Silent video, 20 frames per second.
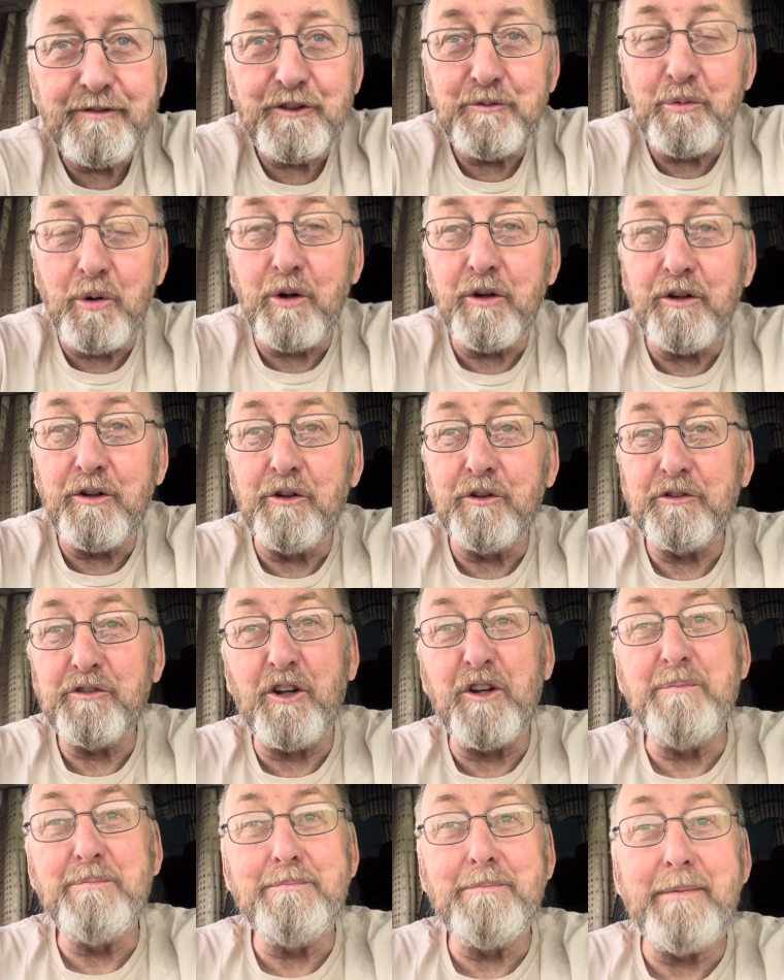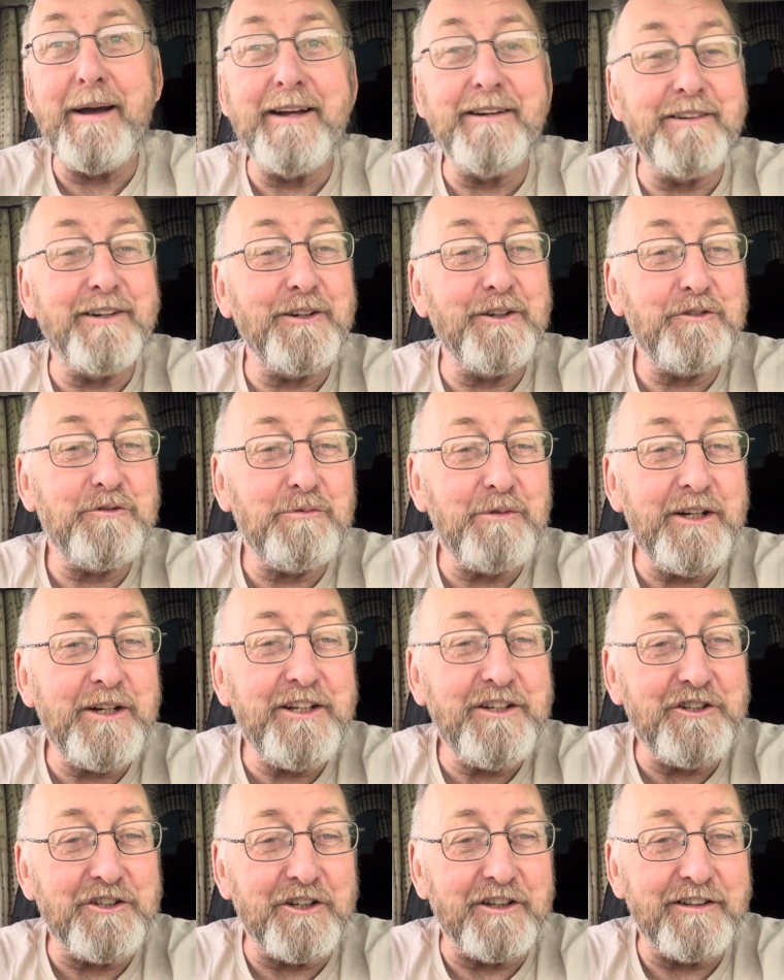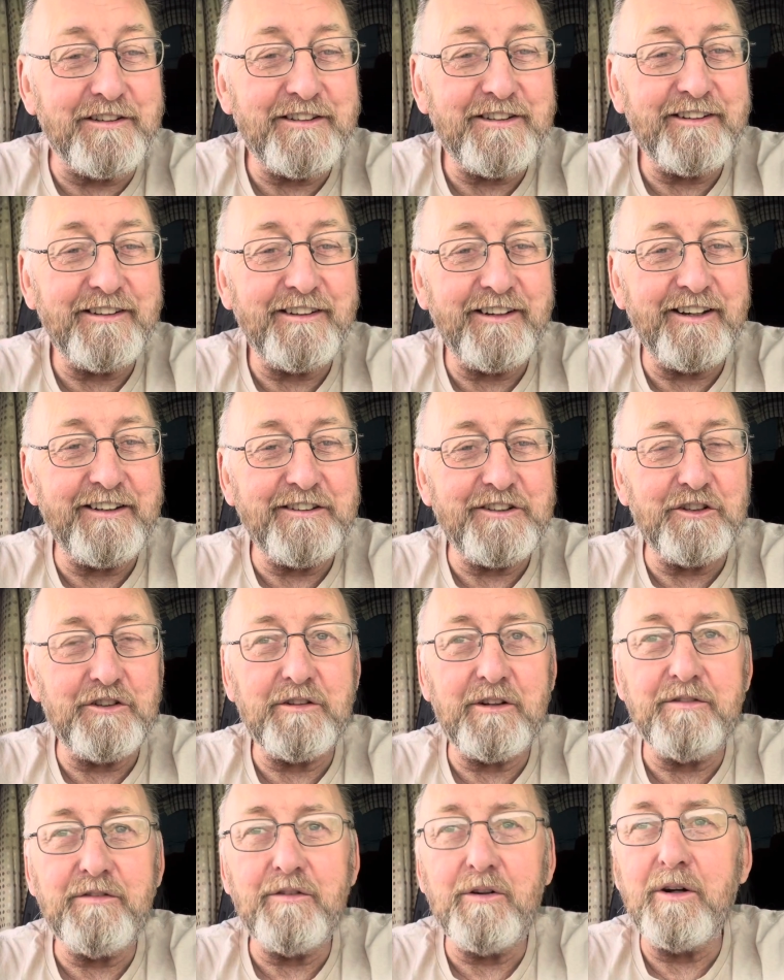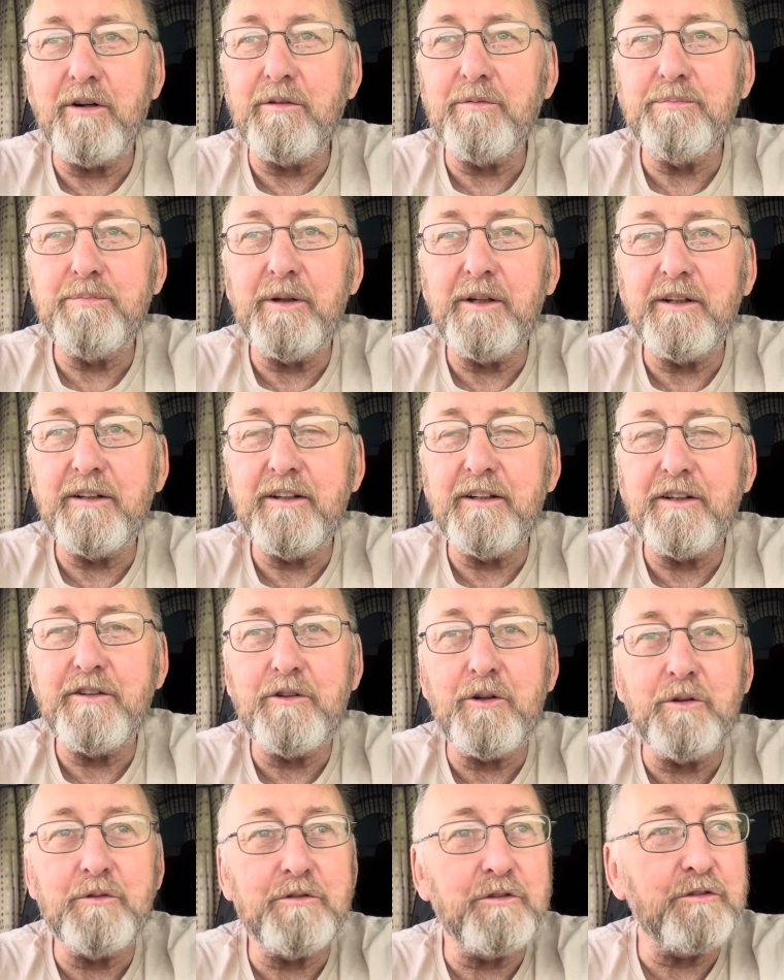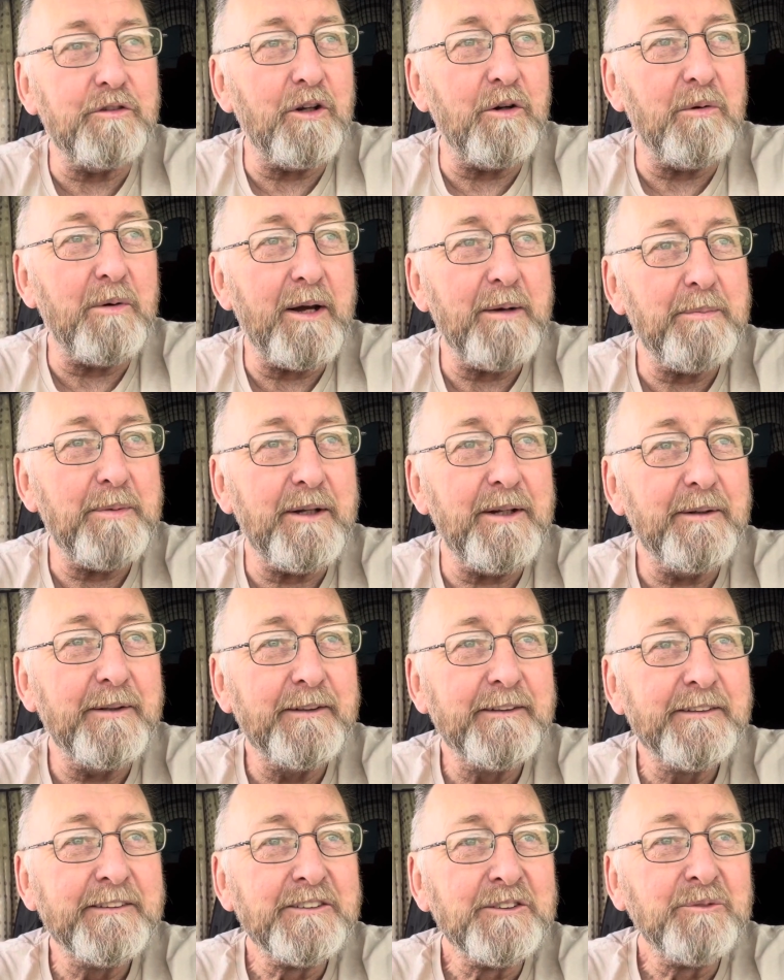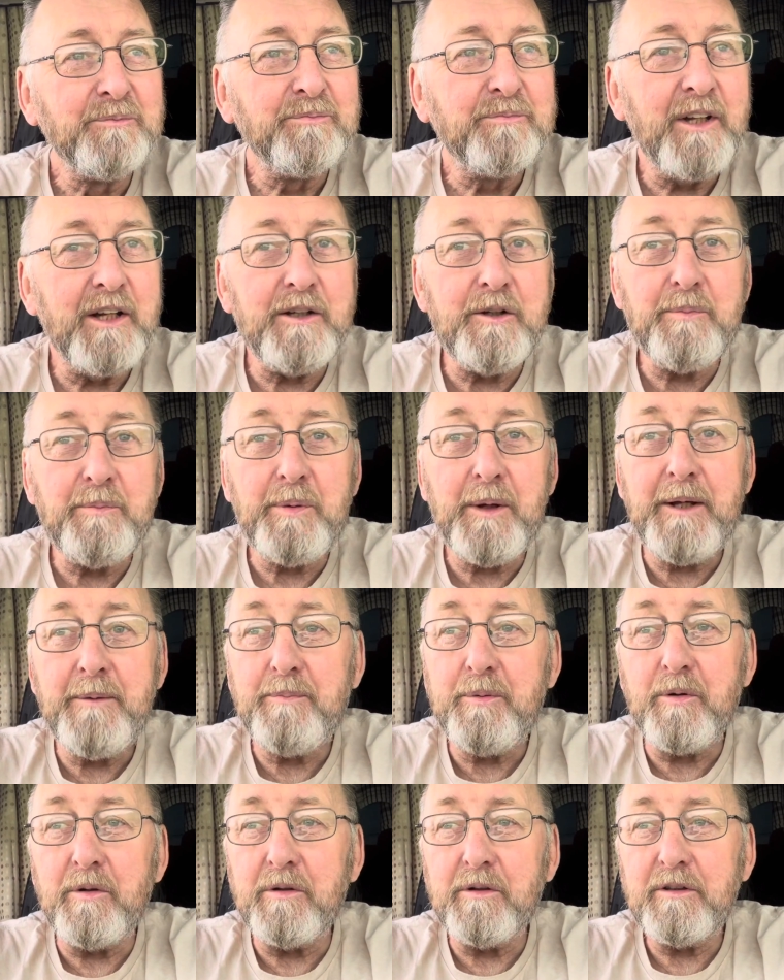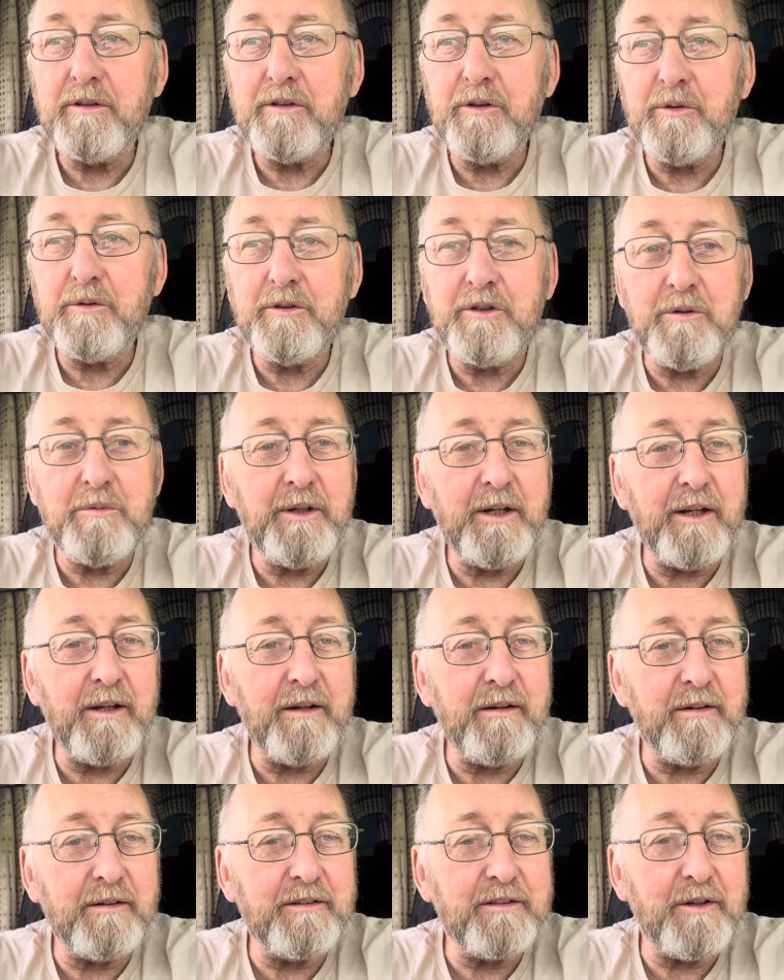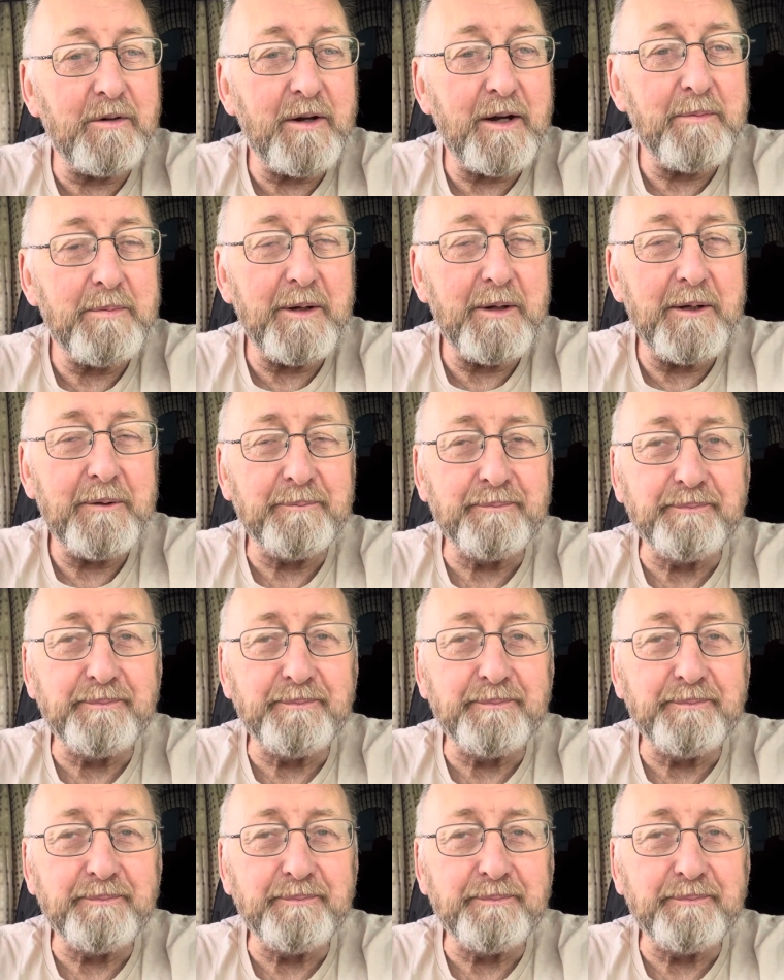what looks like mountainous regions. And it just, I thought, oh brilliant, the dogs are so happy, and the people who are doing it are so happy.